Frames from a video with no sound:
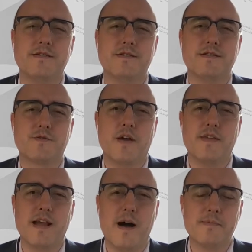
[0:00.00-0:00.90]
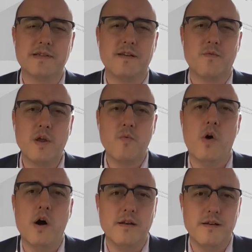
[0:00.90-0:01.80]
It's quite the opposite. We
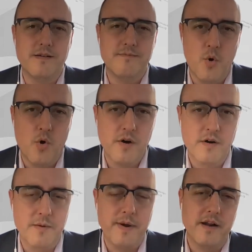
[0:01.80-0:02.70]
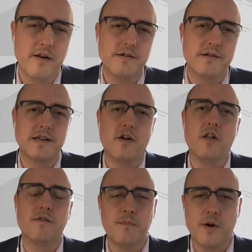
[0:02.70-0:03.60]
want more competitors in
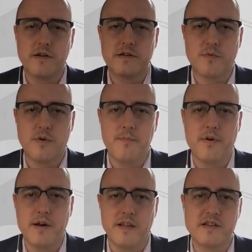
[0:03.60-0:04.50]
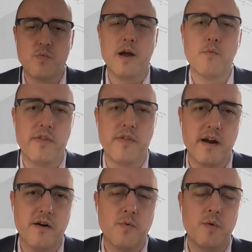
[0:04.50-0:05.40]
all of the markets we're operating. That's why we're
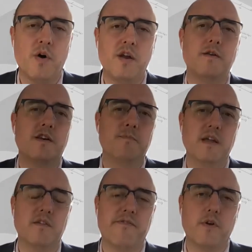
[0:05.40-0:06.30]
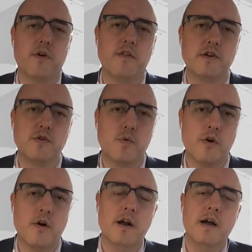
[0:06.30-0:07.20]
there. We want to be the foot in the
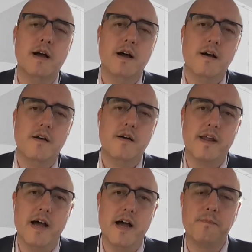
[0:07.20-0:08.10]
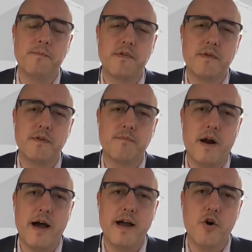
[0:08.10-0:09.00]
door that helps
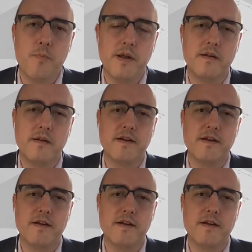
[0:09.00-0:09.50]
pry open the